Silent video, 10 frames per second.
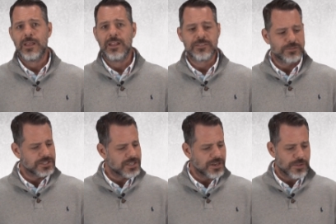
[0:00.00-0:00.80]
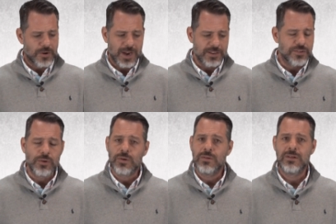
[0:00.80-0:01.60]
And so just another great
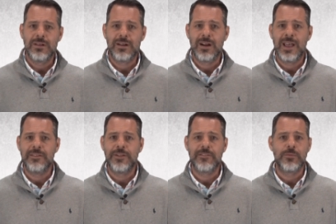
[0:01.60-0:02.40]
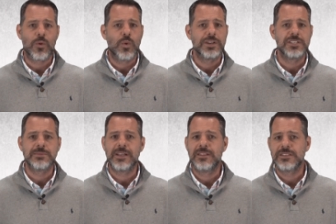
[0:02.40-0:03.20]
tool. All right? If you have any more questions
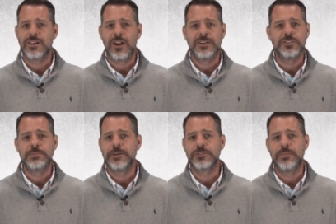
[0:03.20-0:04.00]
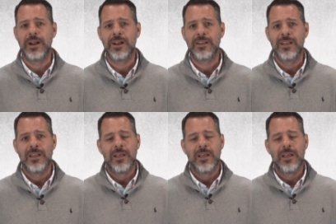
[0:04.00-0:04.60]
about this, holler at your spiritual parent.